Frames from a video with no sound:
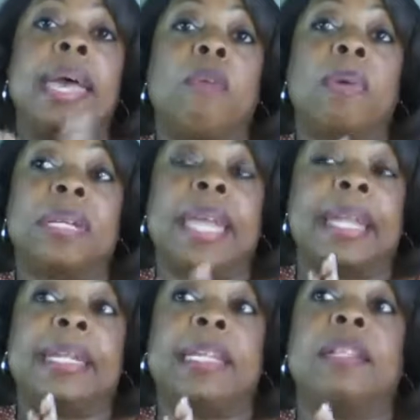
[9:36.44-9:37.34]
Help a
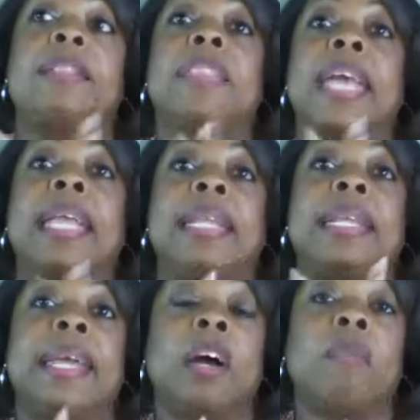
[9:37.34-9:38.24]
candidate. They
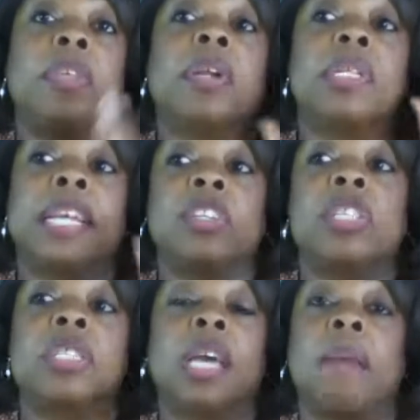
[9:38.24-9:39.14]
need help. Their
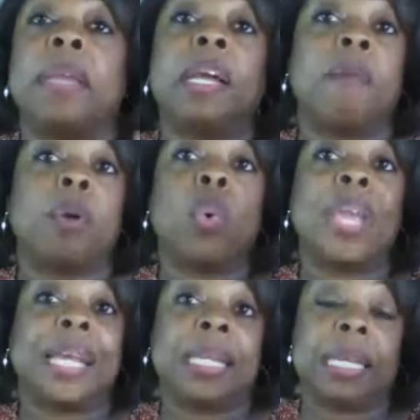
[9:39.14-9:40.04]
election is coming up
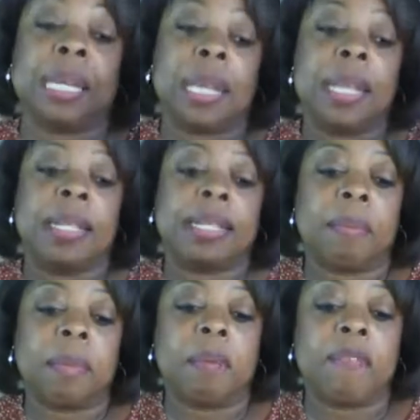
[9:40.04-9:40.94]
quickly. It's
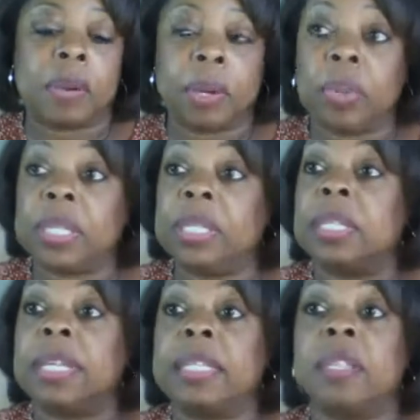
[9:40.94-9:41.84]
coming up very quickly.
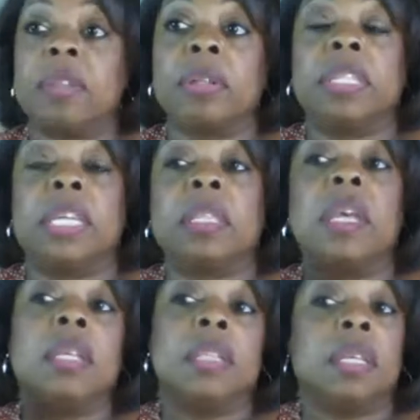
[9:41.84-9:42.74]
Today's the 13th.
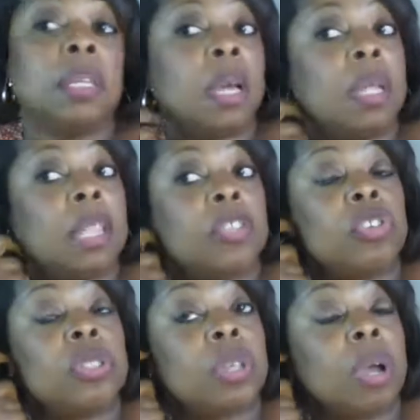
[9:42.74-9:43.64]
The
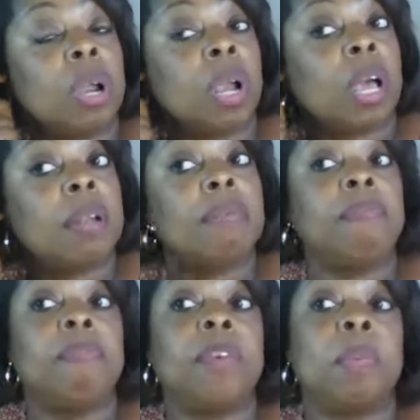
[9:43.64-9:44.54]
elections are
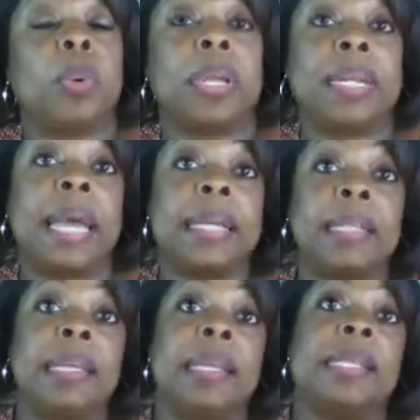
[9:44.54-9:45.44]
on February
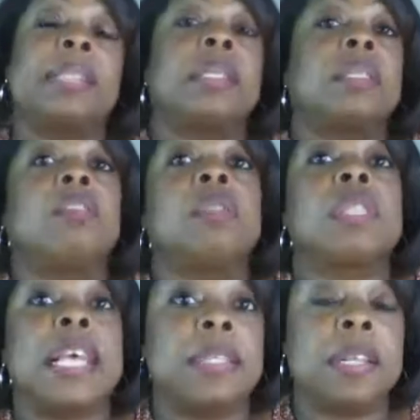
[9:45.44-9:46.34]
9th. That's a little
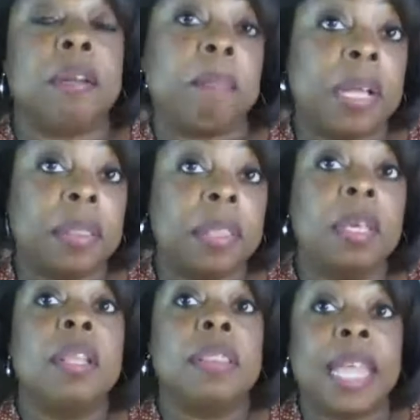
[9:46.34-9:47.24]
less than a month.
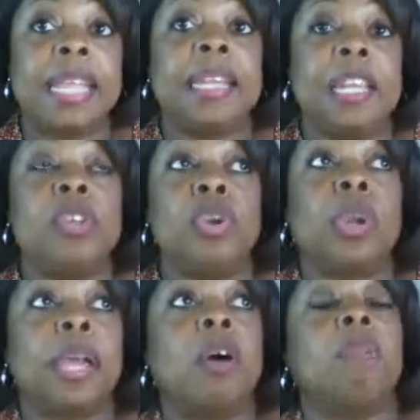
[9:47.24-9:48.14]
They need
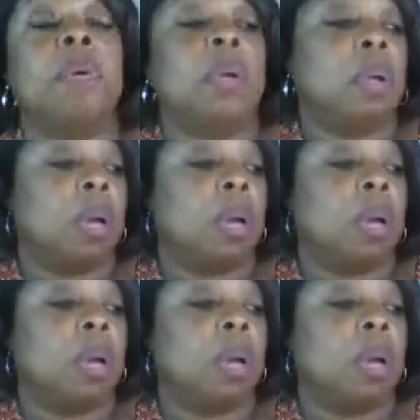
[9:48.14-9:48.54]
your help.